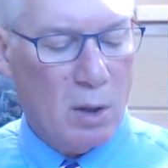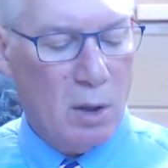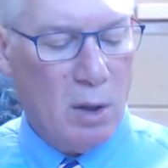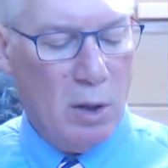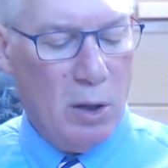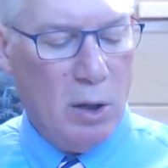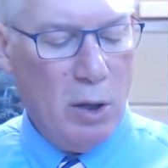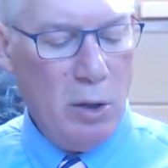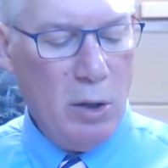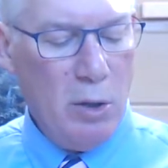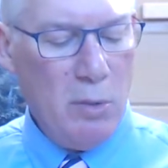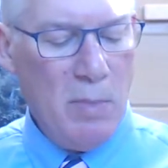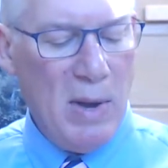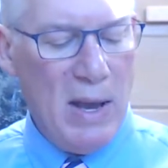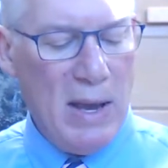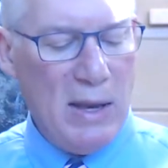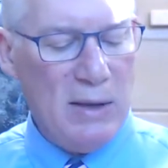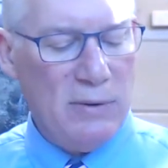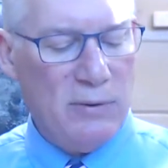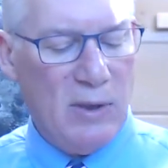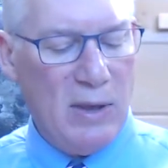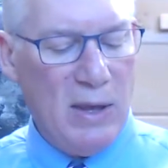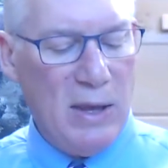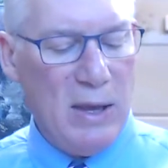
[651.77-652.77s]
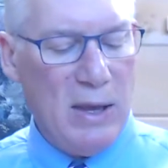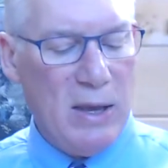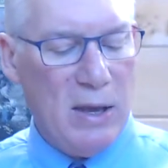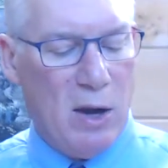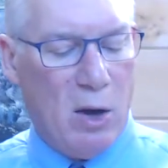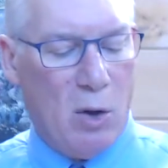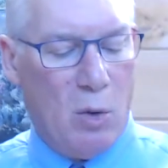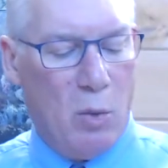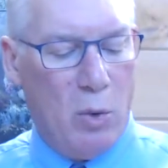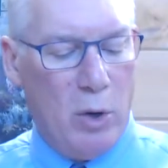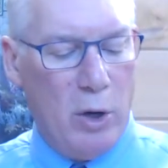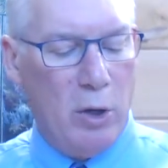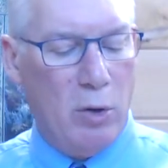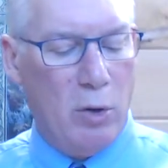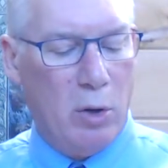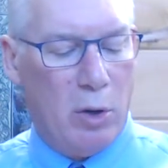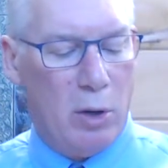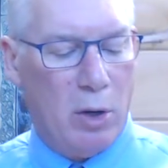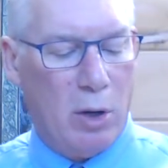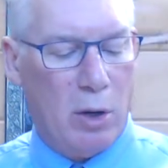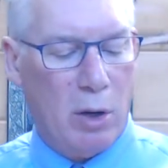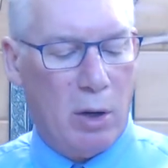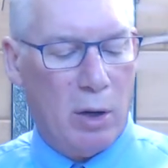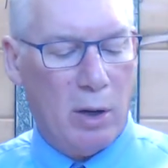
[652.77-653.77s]
Who made thee a
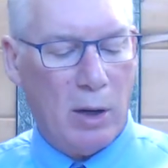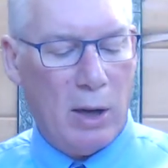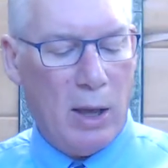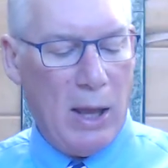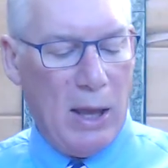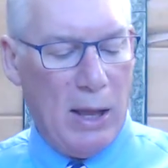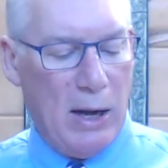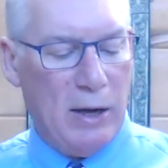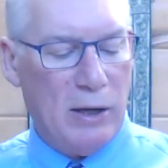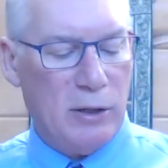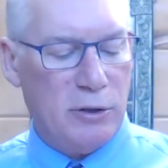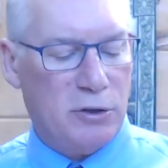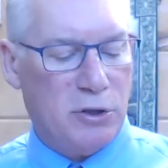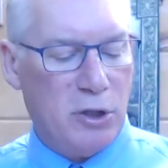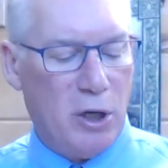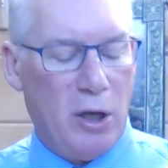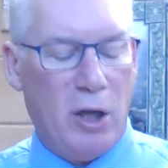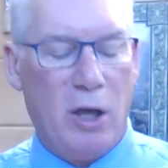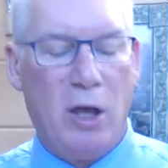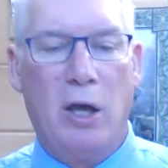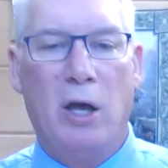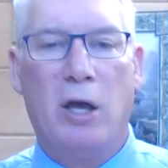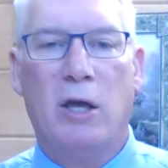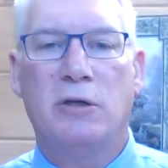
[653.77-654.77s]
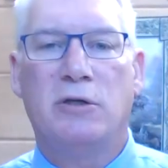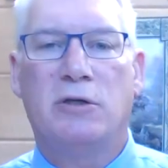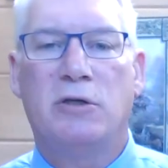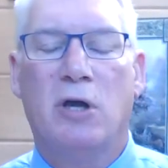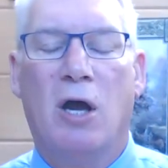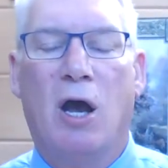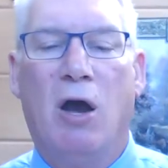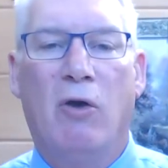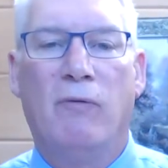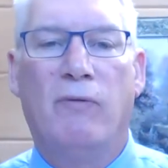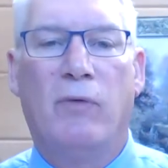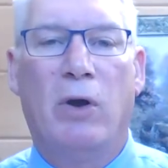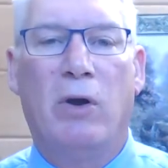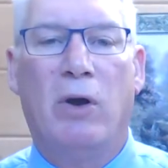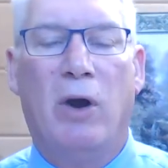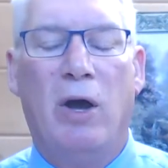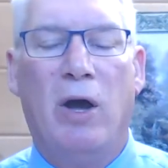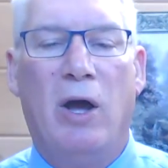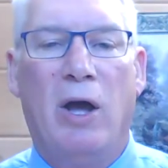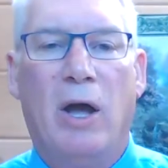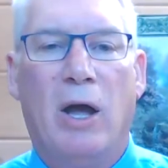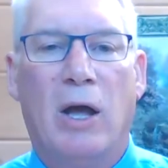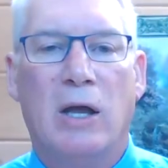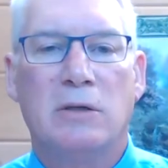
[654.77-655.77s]
ruler and a judge over
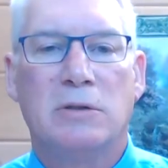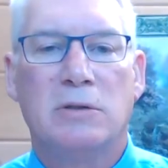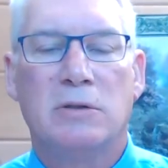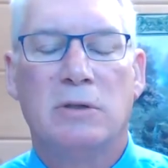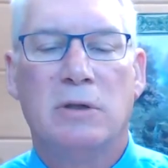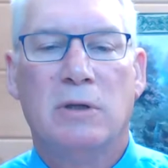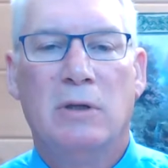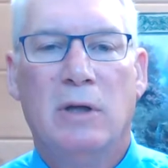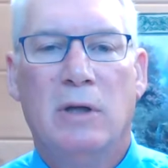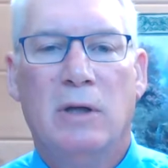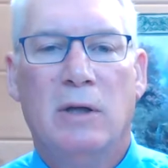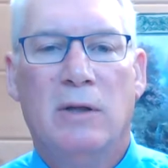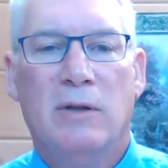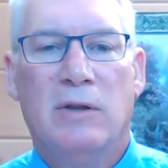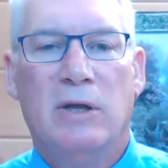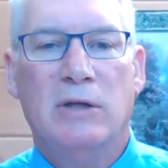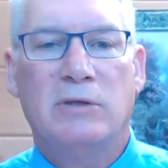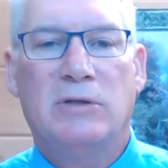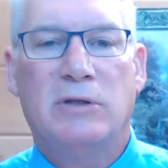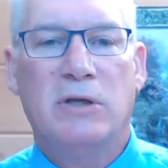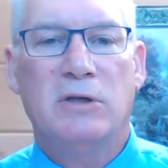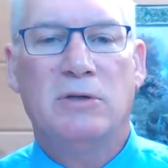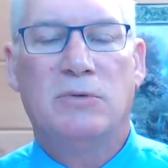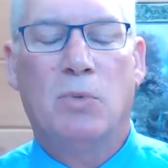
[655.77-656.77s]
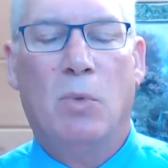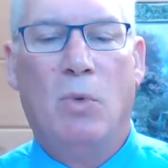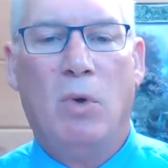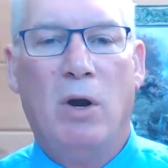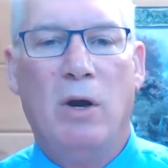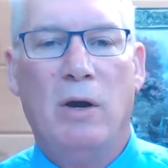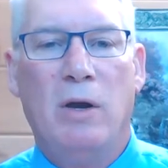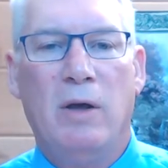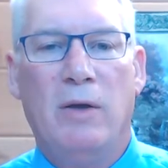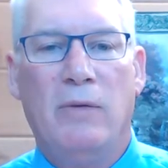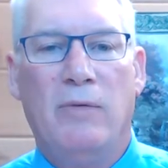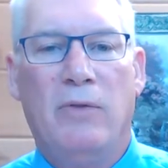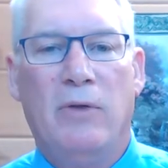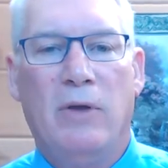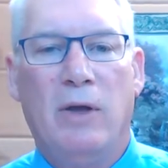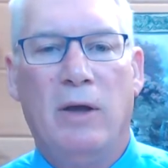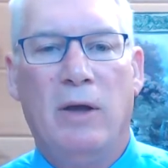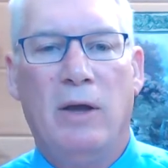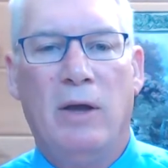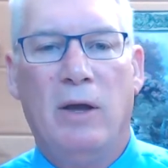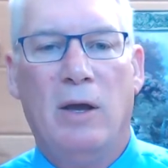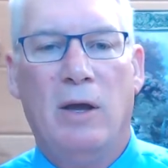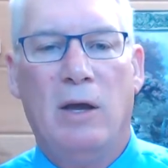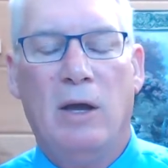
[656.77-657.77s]
us? This is one of
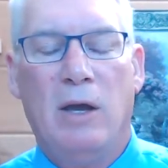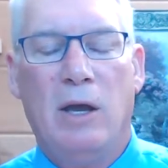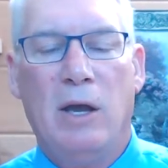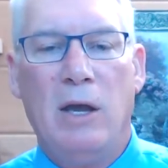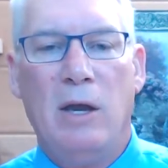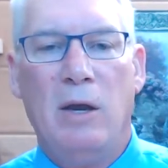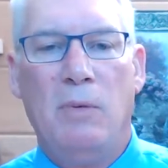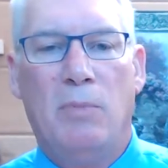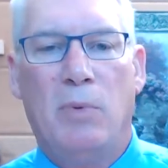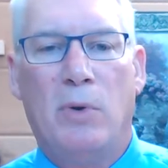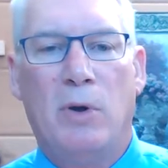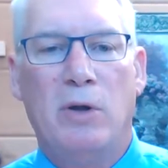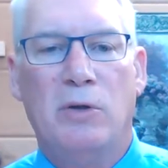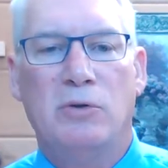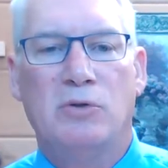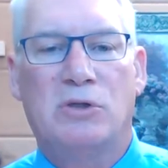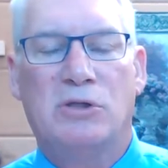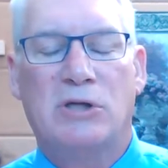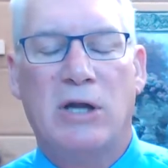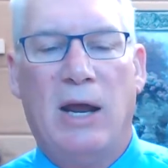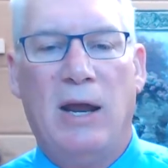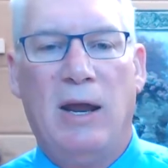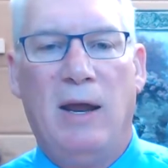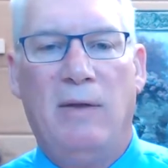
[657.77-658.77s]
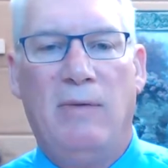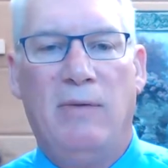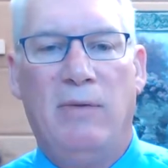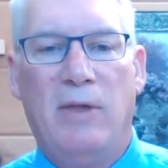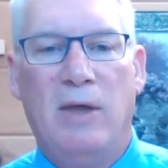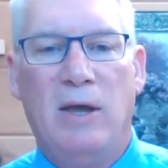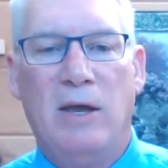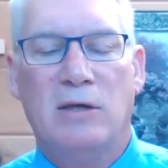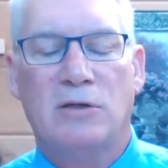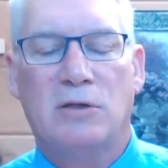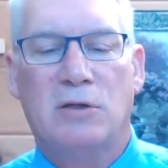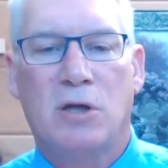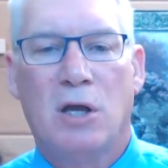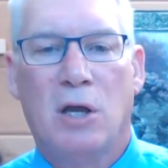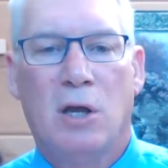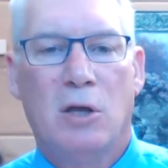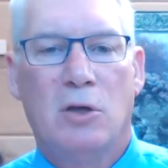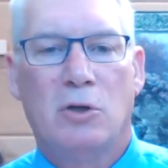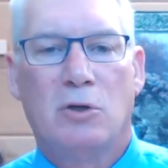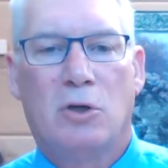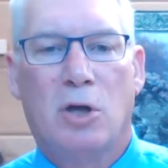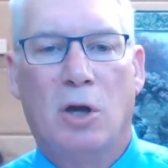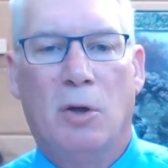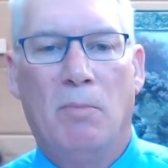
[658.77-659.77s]
the Hebrews saying this
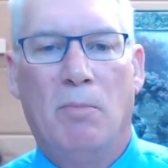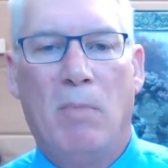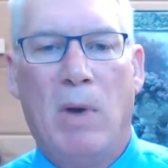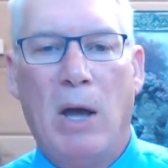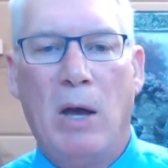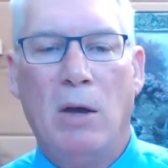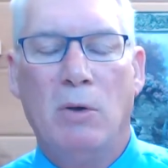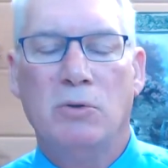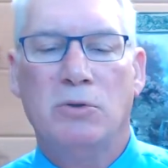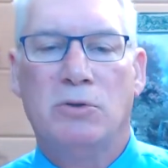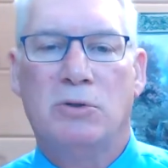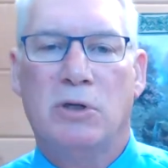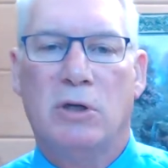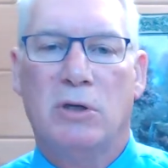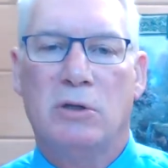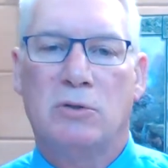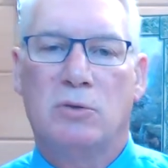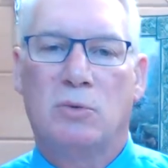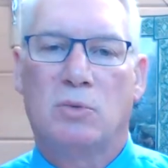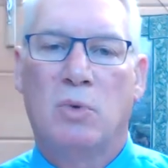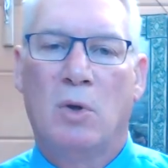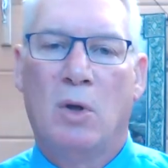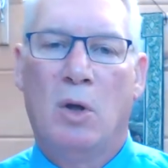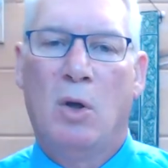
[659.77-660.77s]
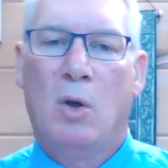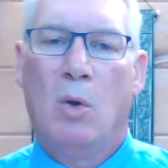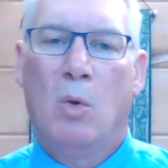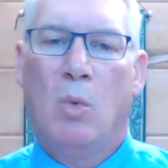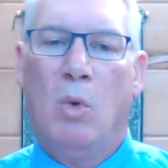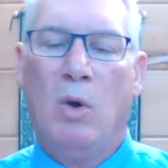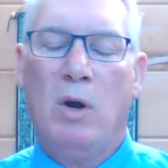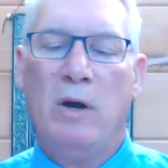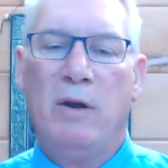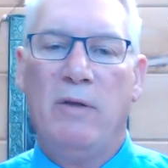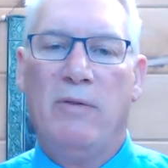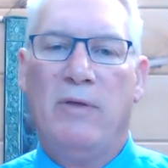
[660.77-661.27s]
to Moses. One of